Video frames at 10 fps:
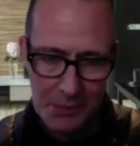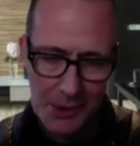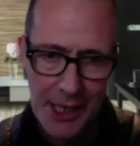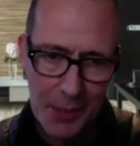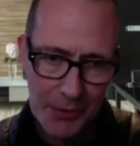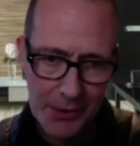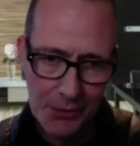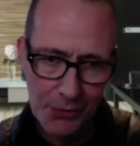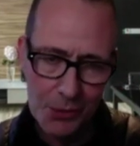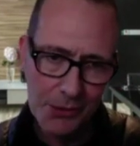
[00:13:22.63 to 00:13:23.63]
gaps in the
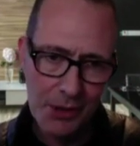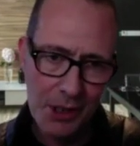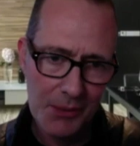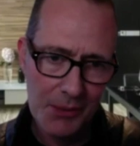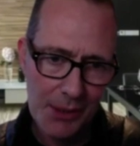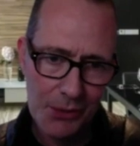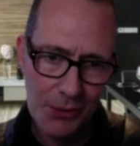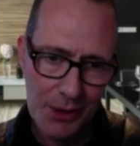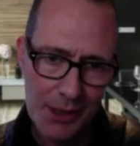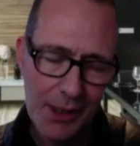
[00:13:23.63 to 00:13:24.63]
short-term
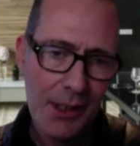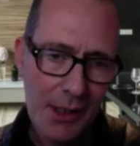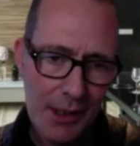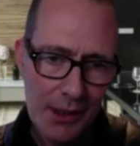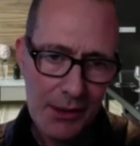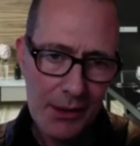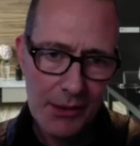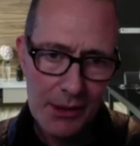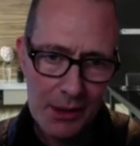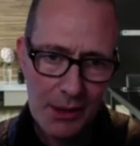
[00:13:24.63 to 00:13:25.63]
inventory,
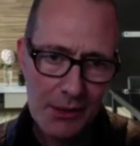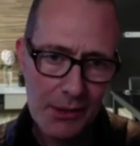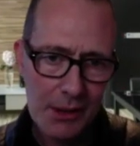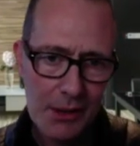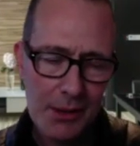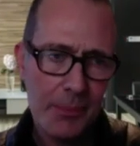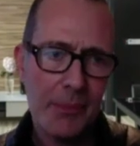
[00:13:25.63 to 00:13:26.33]
the